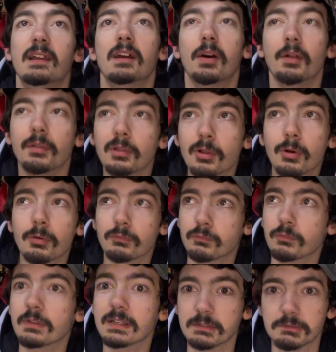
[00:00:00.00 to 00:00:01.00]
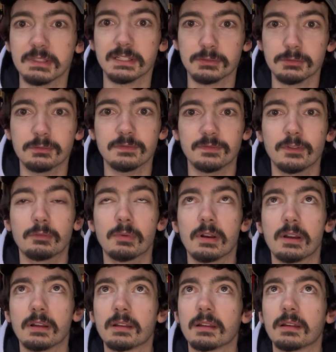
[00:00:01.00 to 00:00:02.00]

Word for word: A lot of really really cool footwork,